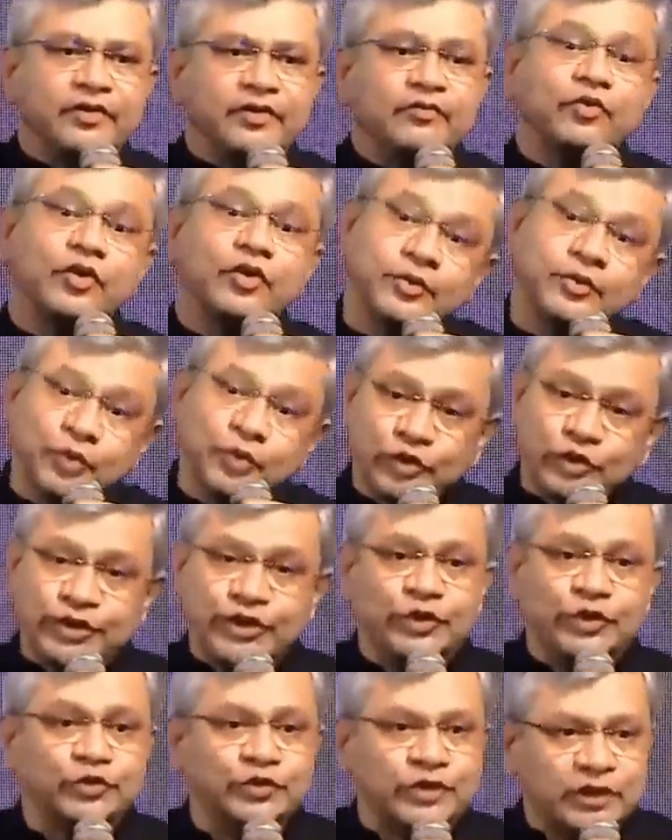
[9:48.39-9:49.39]
What about
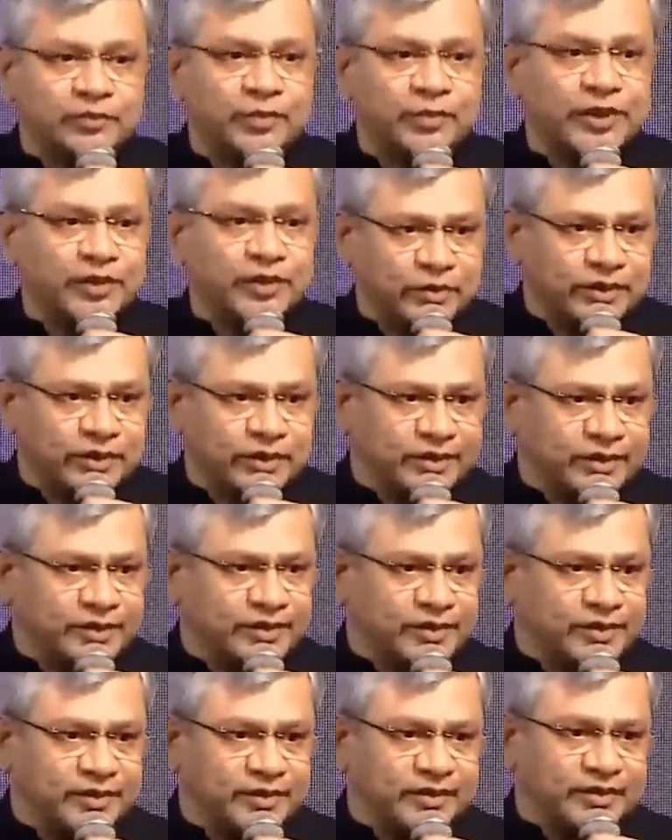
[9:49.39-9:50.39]
New Jalpaiguri?
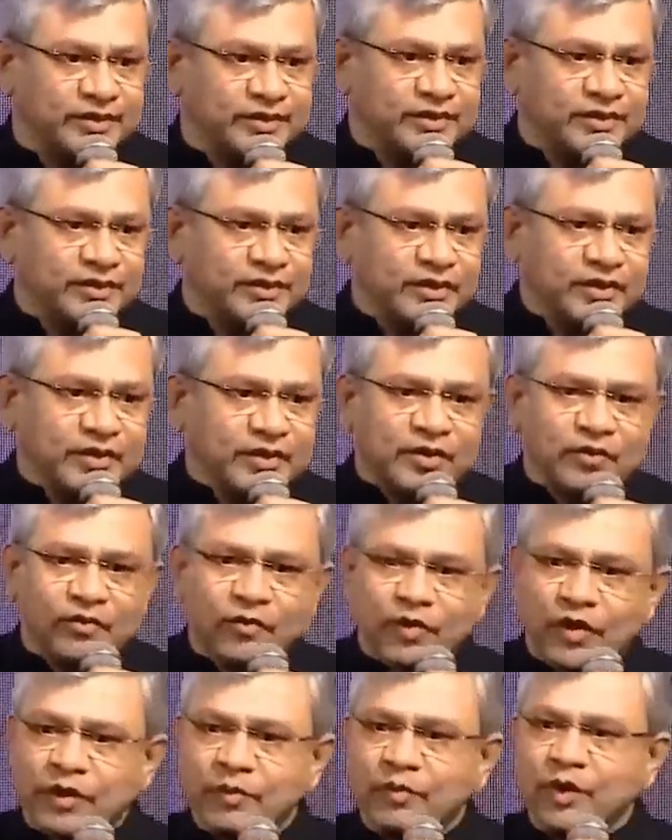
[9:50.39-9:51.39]

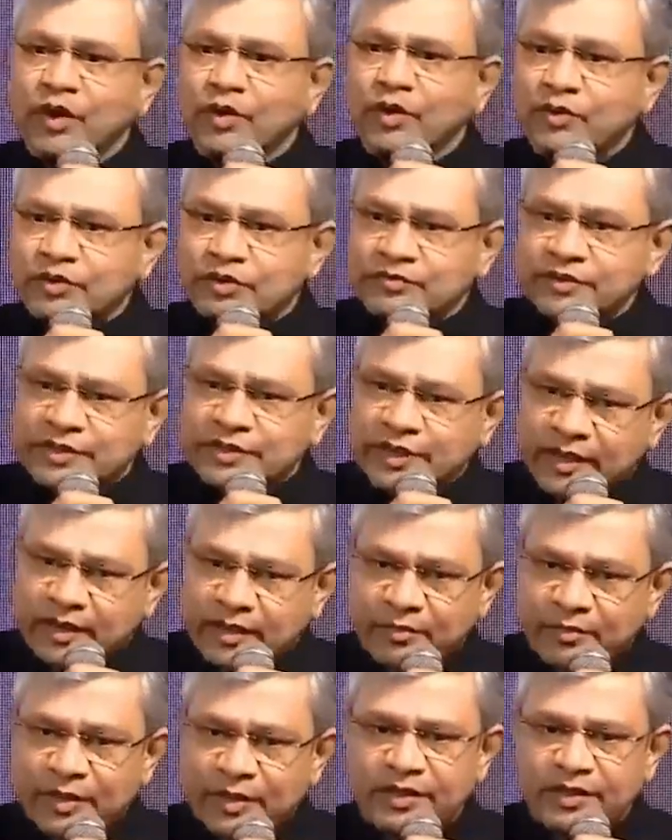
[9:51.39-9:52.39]
What about
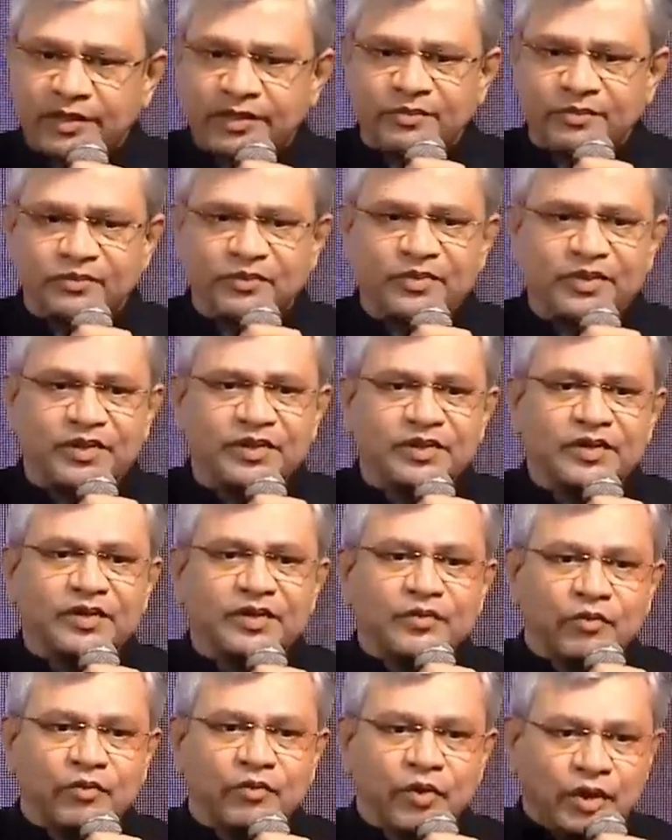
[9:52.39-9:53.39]
Vishakhapatnam?
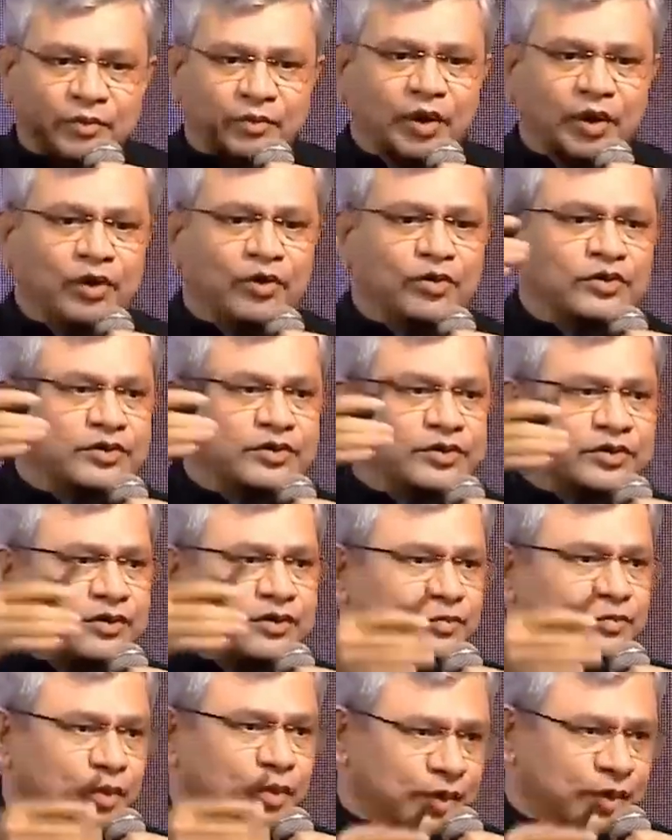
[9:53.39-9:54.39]
What about
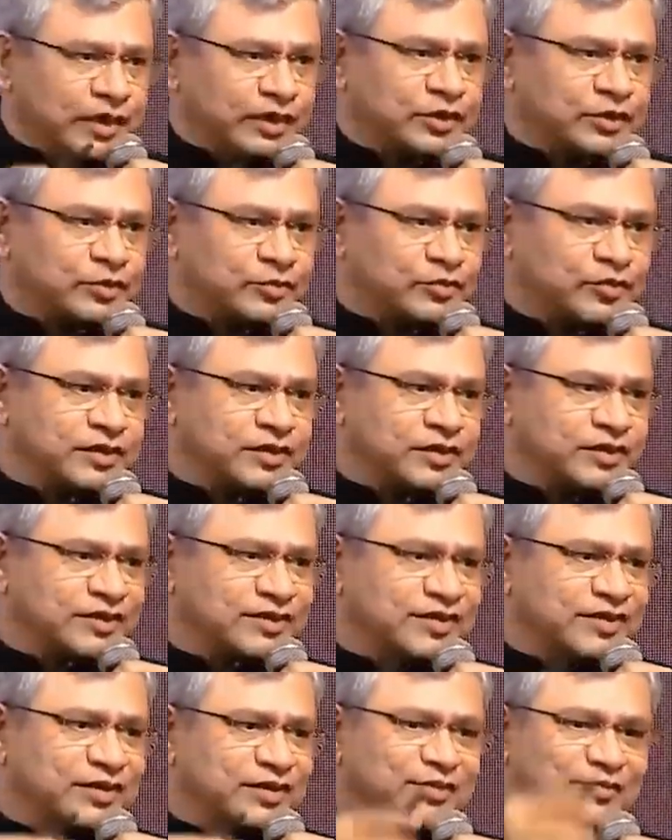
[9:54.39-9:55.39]
Bhubaneswar?
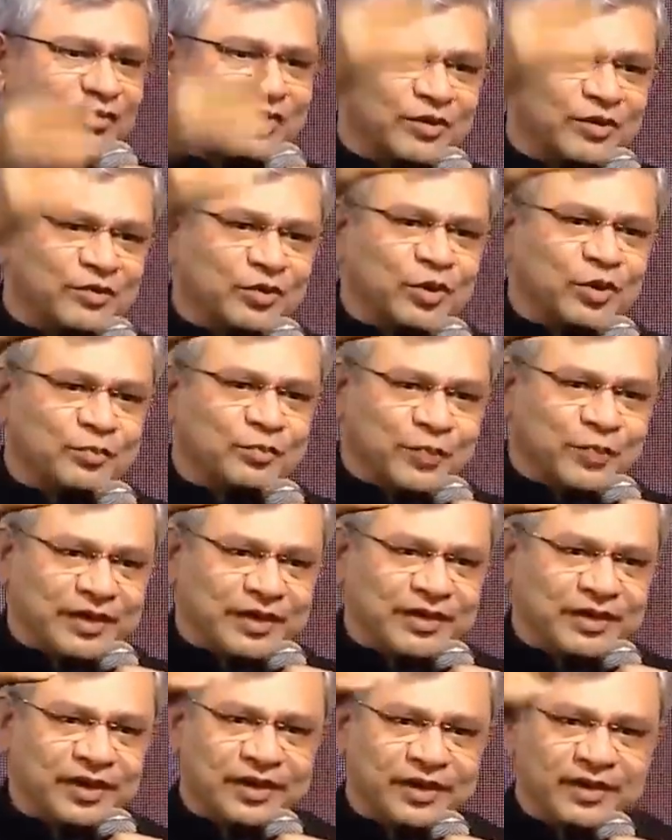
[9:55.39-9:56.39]
What about
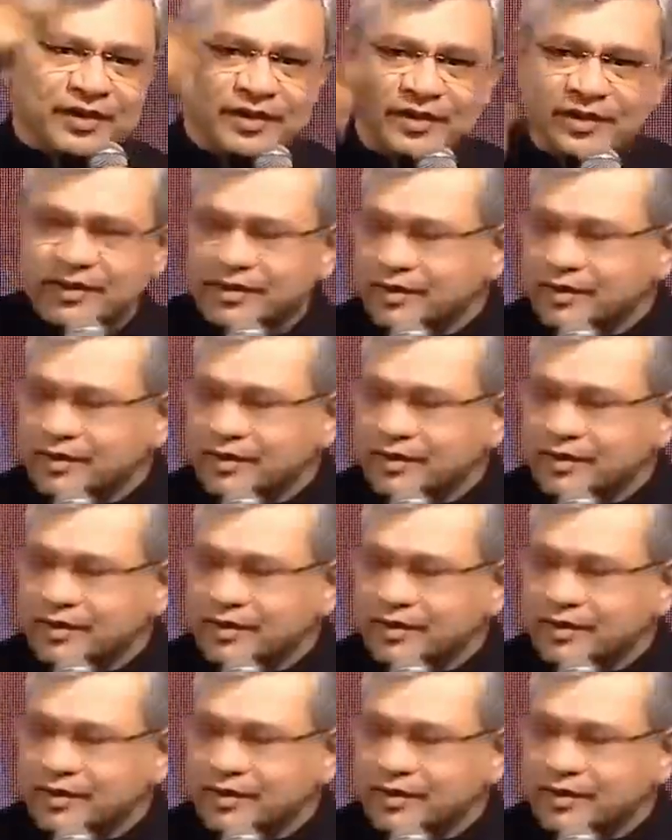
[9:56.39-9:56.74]
Patna?